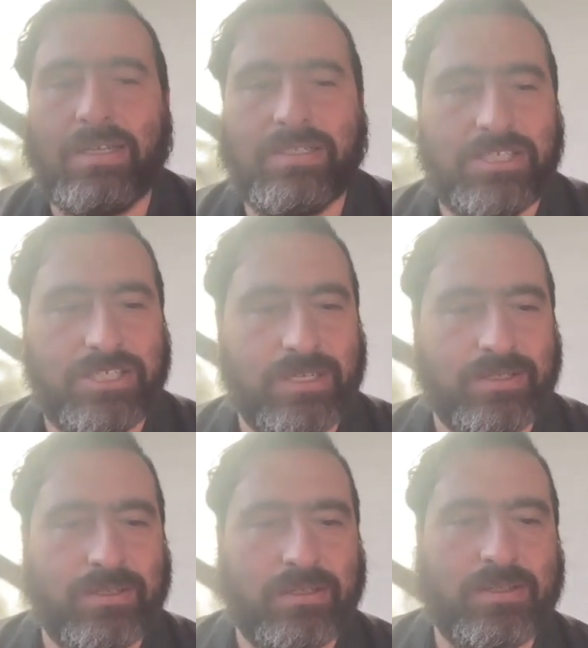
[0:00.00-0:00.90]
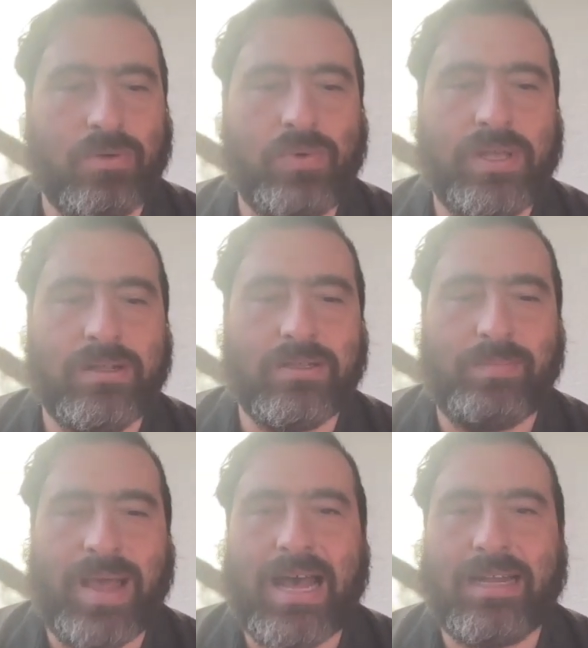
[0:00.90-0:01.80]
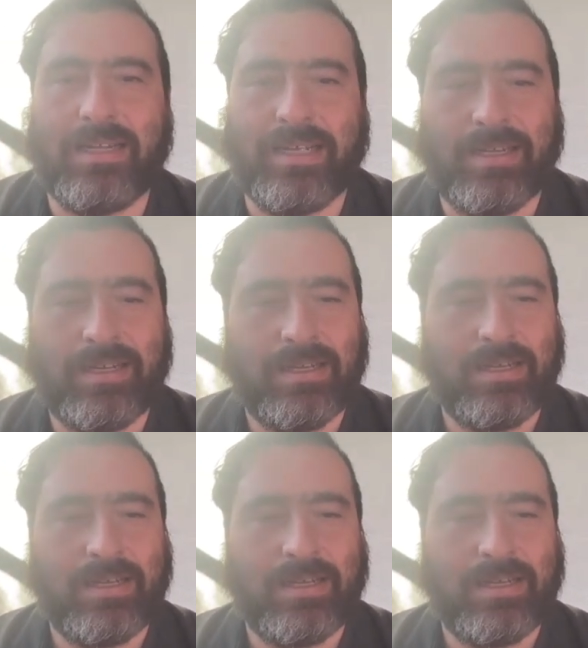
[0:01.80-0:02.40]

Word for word: has chiseled the wheels badly